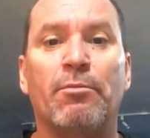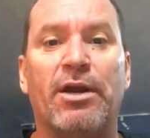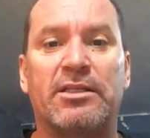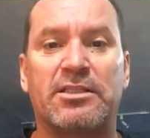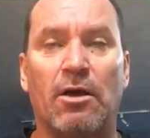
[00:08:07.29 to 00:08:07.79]

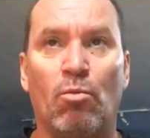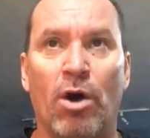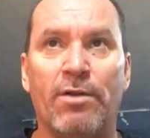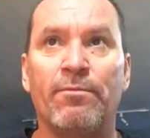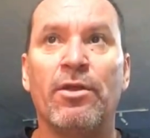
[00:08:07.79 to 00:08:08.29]
but as
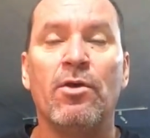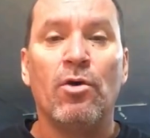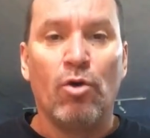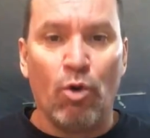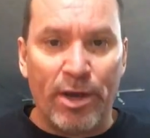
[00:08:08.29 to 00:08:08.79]
someone
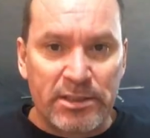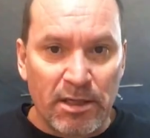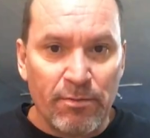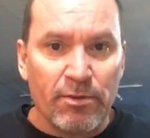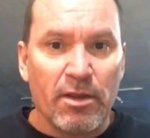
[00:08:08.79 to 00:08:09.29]
who
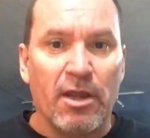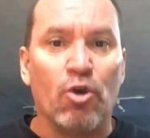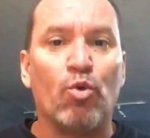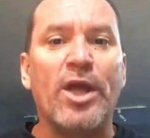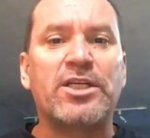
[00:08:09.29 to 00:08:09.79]
is
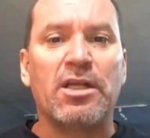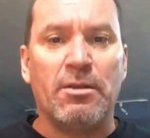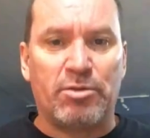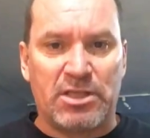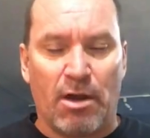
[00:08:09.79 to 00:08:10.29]
enriching
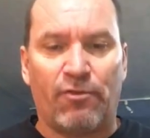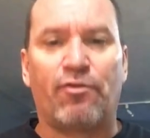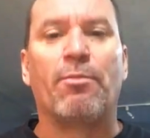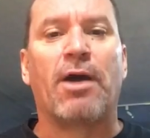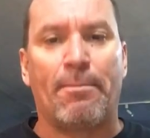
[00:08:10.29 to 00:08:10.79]
themselves
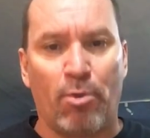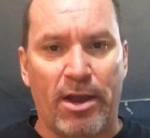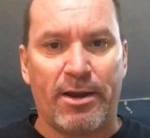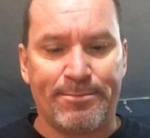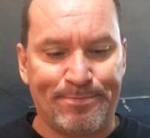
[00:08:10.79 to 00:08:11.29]
from
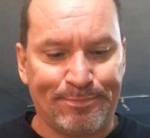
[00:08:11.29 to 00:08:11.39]
capoeira.